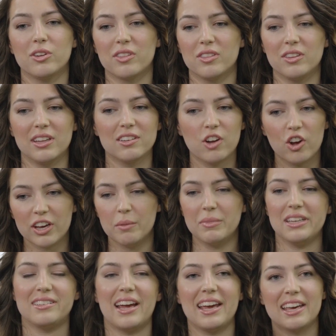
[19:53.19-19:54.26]
These all can
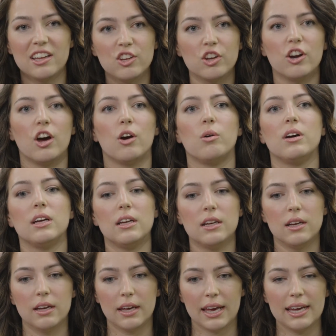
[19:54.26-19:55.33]
be taken,
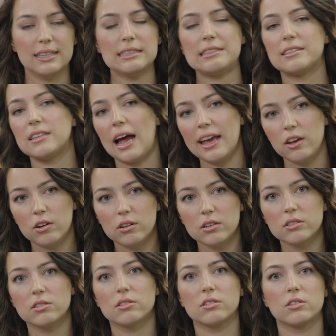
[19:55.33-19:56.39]
in
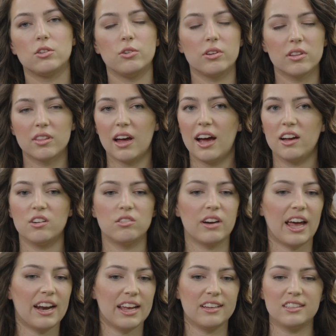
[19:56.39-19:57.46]
cycles. Glutathione,
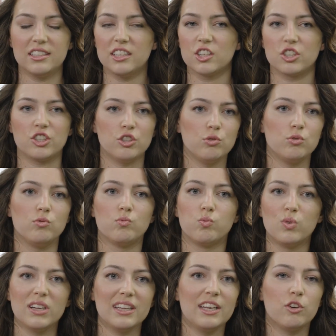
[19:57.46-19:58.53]
NAD are two
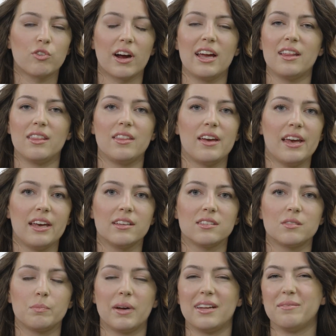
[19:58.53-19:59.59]
really great
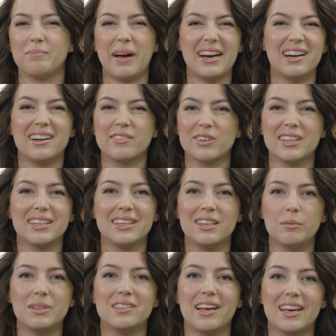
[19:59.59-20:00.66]
things, but might not really need
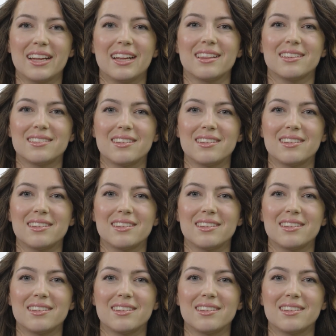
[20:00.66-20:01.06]
to be taken at the